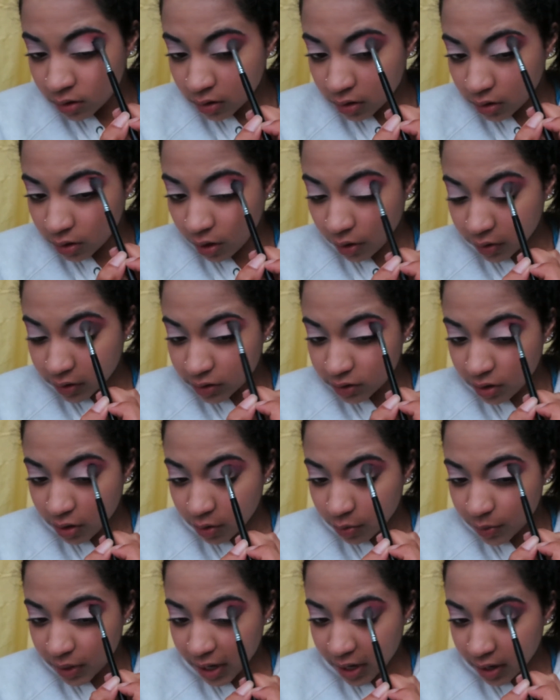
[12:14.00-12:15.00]
You can always
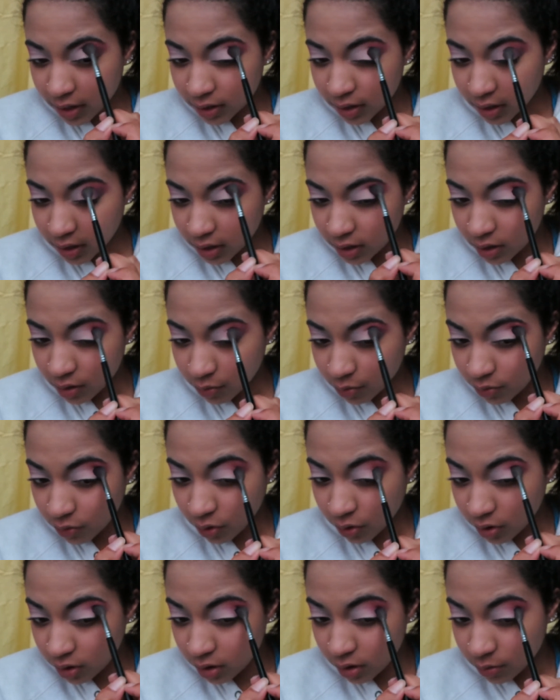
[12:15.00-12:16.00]
go back and get
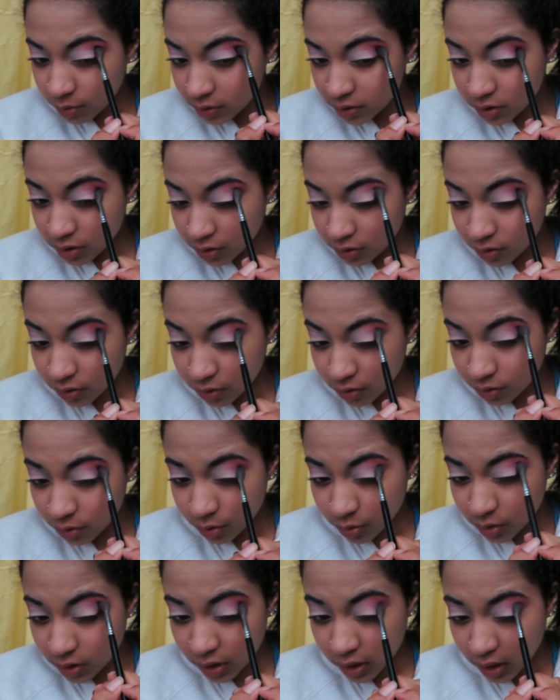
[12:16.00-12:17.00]
more, but
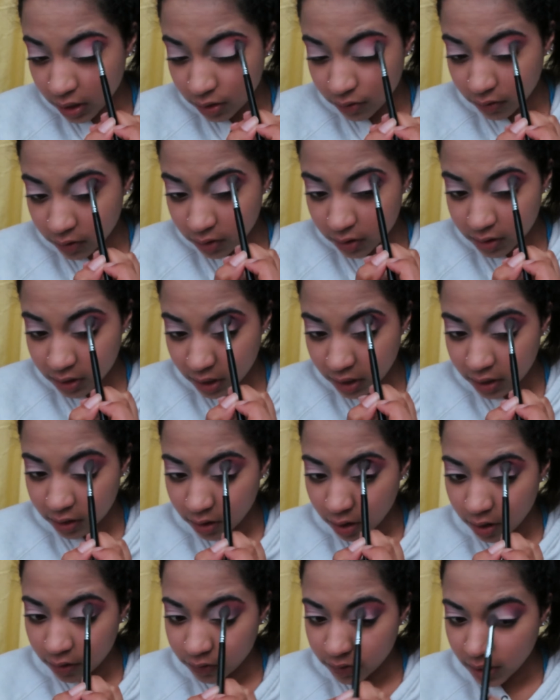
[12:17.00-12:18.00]
you can't really take it
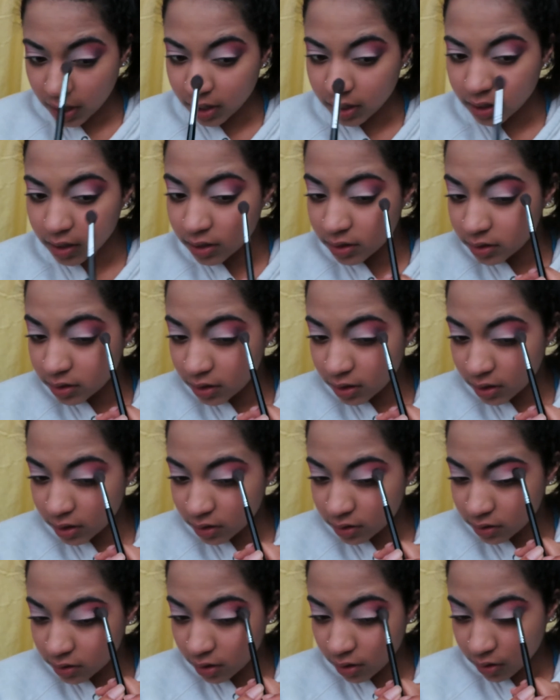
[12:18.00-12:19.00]
off that easy,
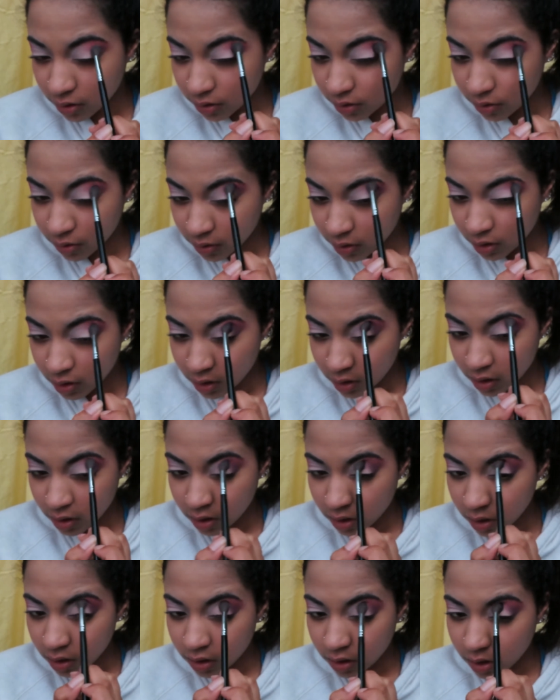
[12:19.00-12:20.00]
so
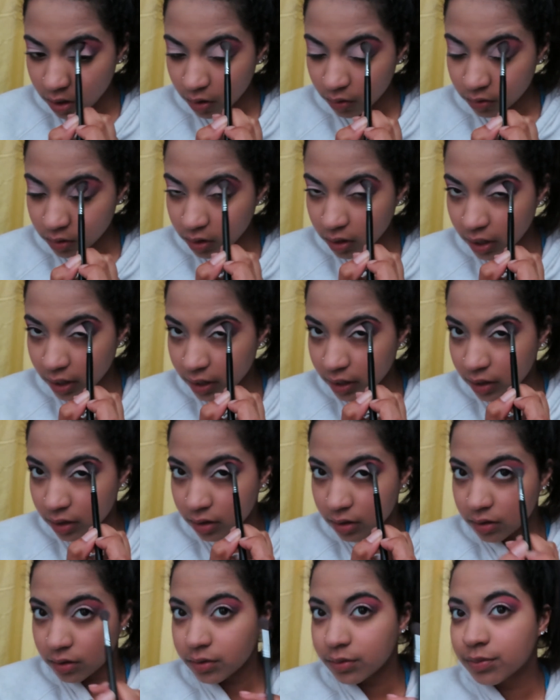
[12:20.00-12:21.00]
go light.
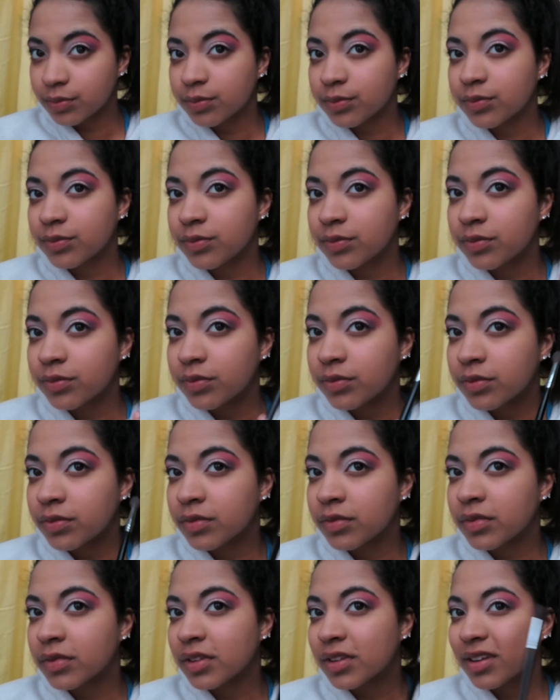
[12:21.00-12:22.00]

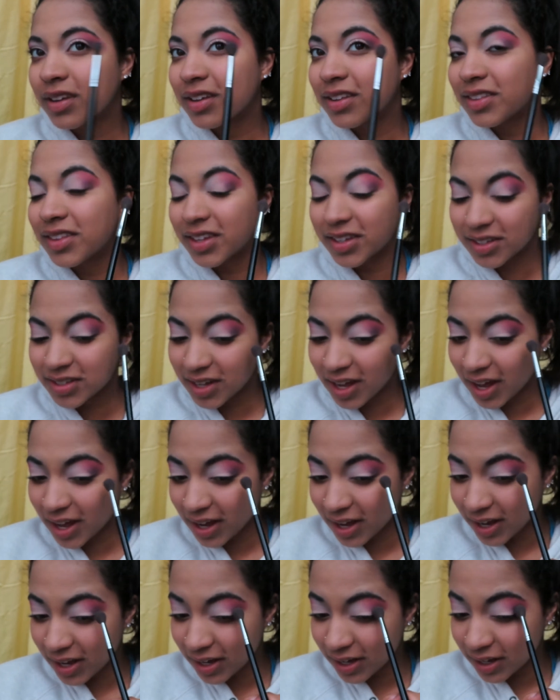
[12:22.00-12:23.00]
And this
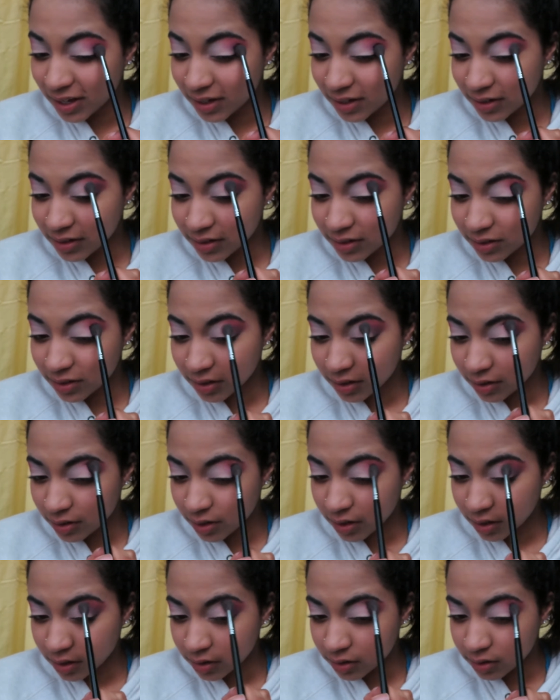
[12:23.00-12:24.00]
eye is
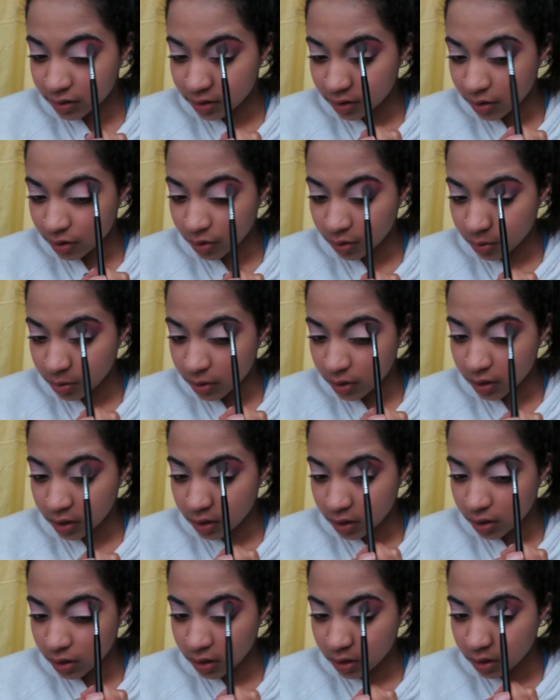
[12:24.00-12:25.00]
looking so
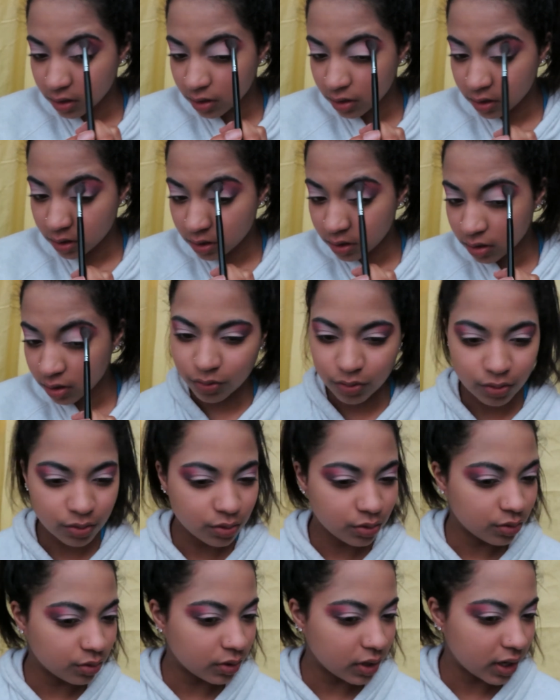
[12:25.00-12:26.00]
pretty.
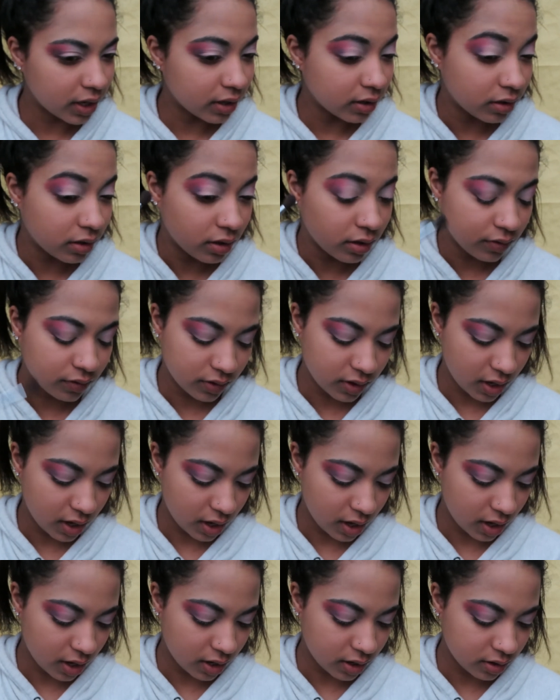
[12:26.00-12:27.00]
Ooh, I love
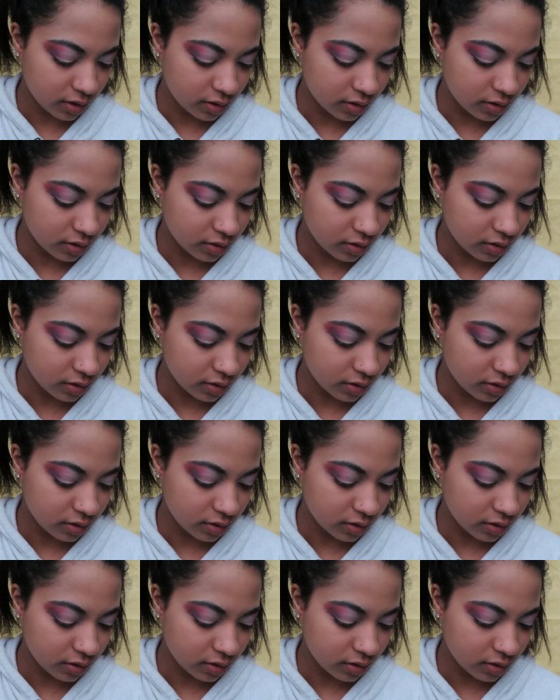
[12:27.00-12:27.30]
that.